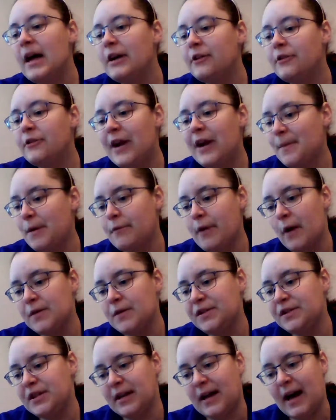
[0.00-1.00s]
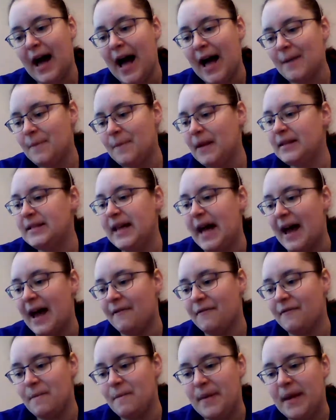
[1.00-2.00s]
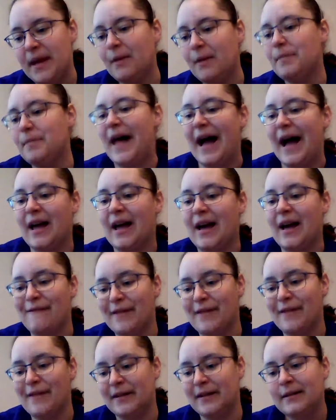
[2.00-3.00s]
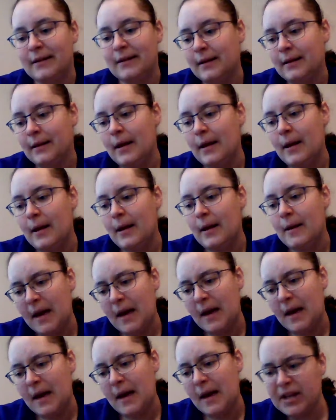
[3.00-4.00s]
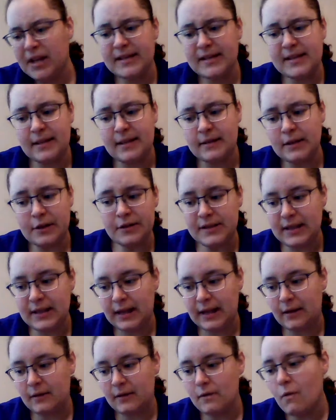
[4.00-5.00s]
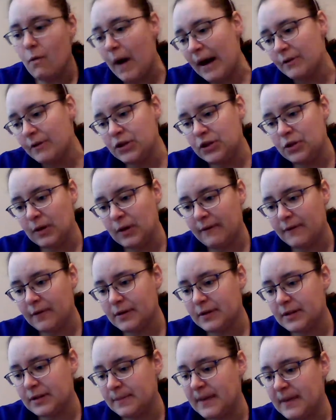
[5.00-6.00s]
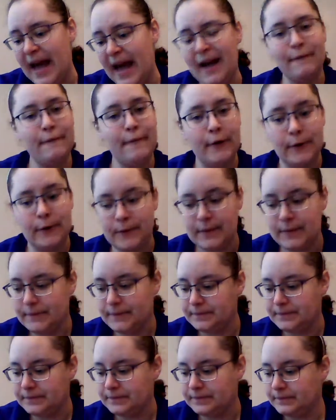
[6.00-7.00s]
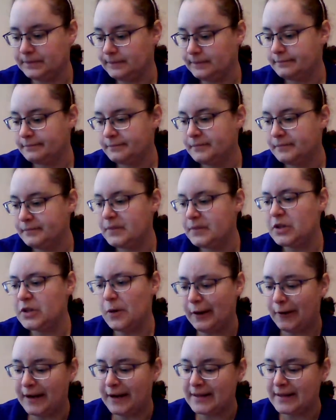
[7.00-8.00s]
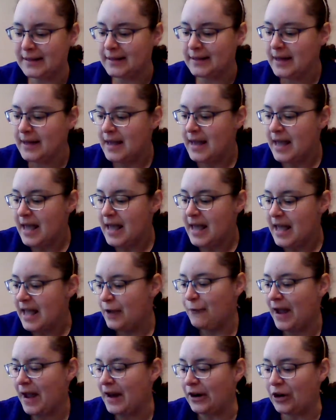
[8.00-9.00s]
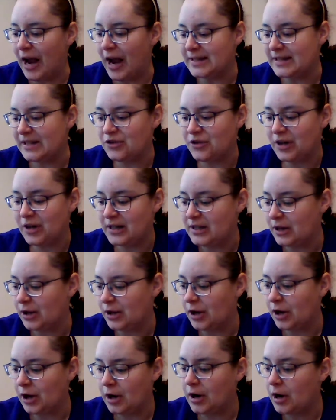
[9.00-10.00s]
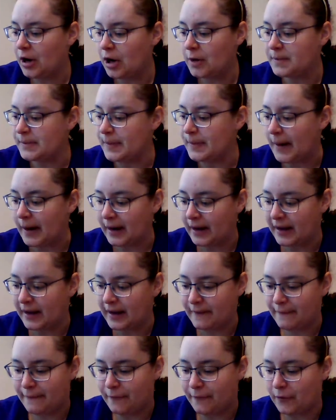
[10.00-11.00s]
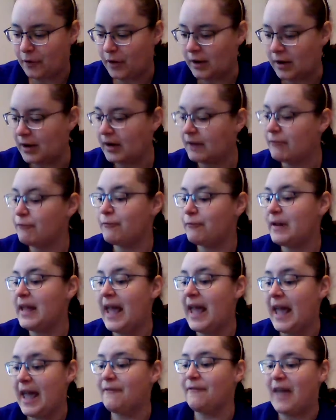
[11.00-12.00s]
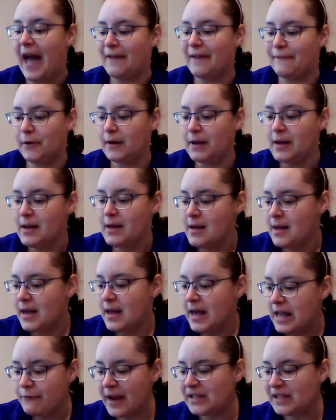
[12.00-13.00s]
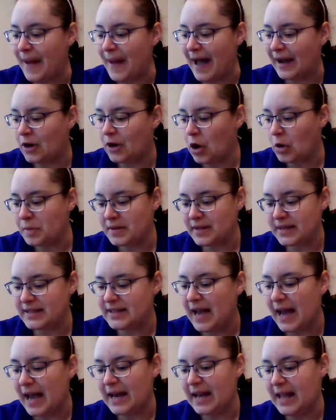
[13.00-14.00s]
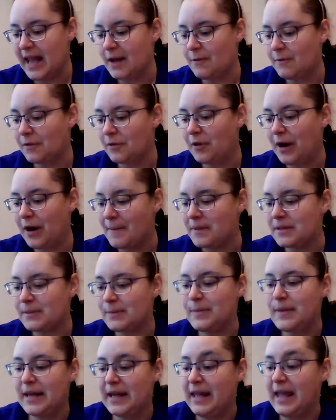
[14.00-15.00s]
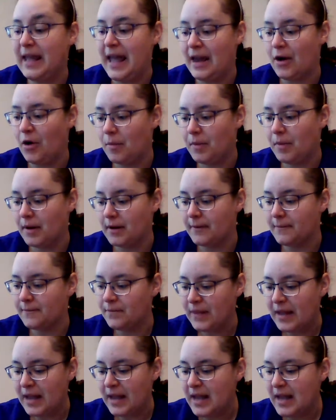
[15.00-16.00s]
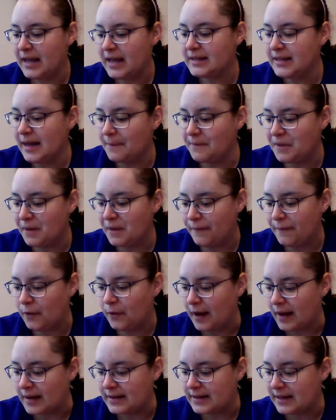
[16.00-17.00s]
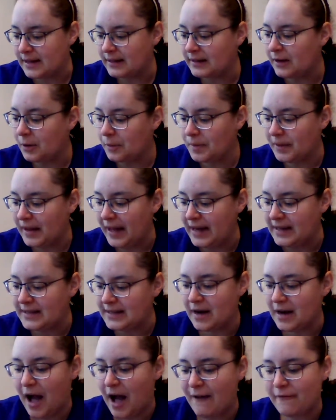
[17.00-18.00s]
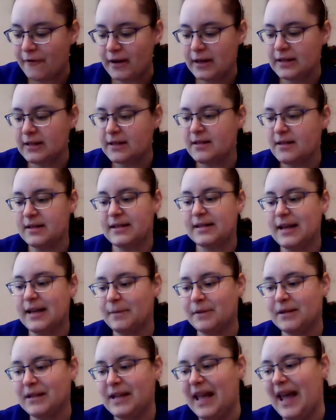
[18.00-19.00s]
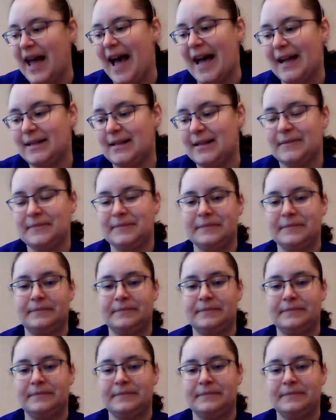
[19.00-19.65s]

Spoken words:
Grandma Rose took a hot pizza out of the big black oven. Maybe she isn't thirsty. Why don't you give her some cat food? Tony grinned. He ran across the street to Herb's Market for a can of cat food. He raced back and opened the tiny can with Grandma's big can opener. He dumped the food onto the little plate and offered it to the stubborn cat.